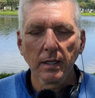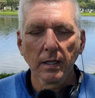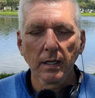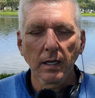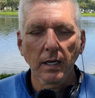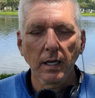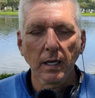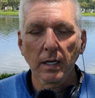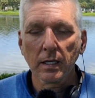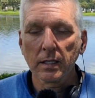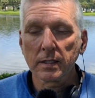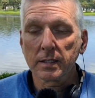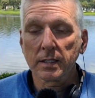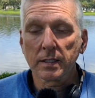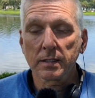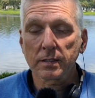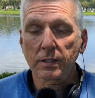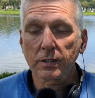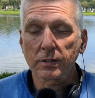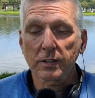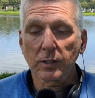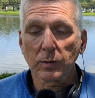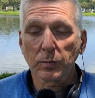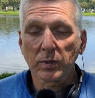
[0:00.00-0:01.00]
All these are
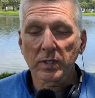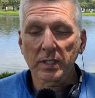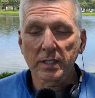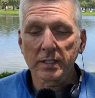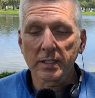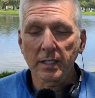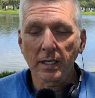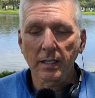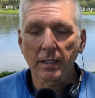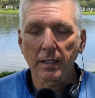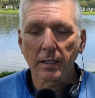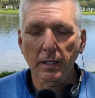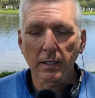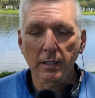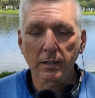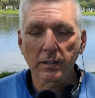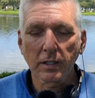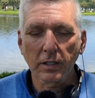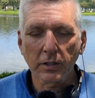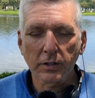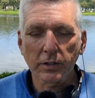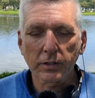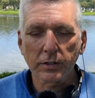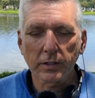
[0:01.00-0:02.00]
simply yet
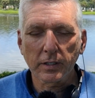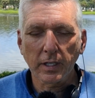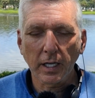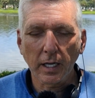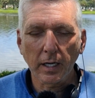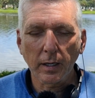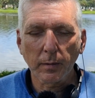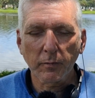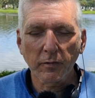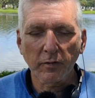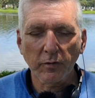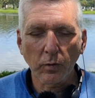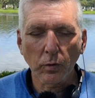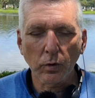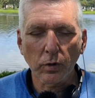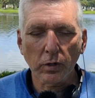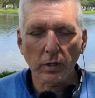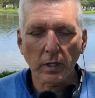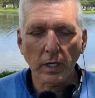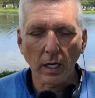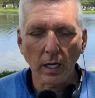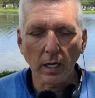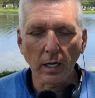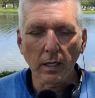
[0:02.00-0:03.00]
another name for
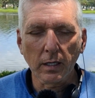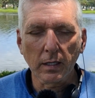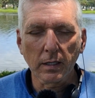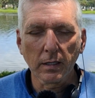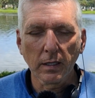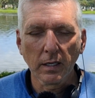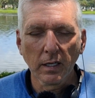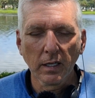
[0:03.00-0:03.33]
God,